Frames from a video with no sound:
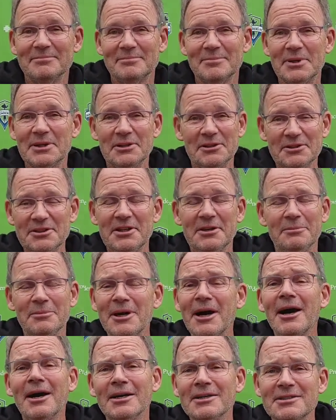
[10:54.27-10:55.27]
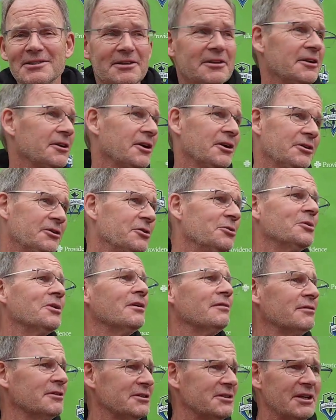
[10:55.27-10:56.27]
but they're team guys, and they're going to do
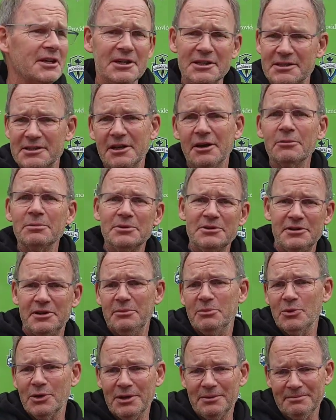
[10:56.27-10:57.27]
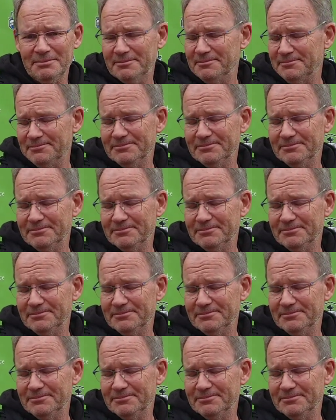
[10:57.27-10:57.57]
whatever it takes to help the team win.